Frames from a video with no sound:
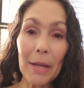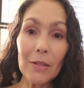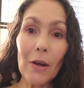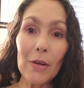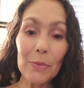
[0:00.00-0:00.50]
my
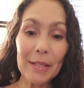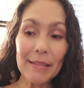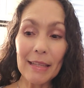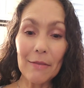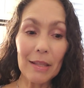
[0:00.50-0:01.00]
daughter
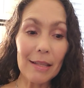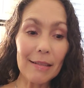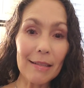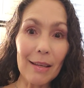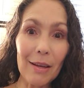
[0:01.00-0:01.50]
received
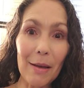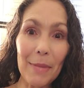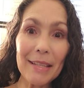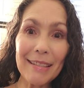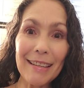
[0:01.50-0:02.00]
this
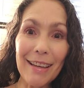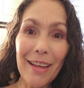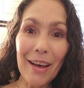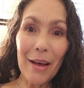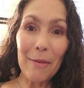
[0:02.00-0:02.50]
amazing
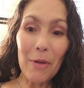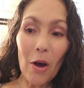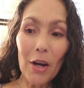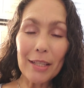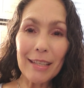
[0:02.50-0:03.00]
um,
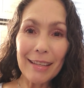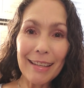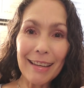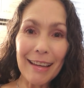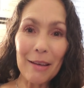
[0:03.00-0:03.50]
art
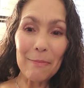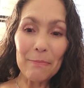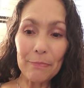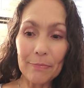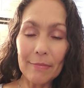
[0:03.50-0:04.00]

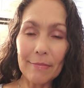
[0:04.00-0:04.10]
um,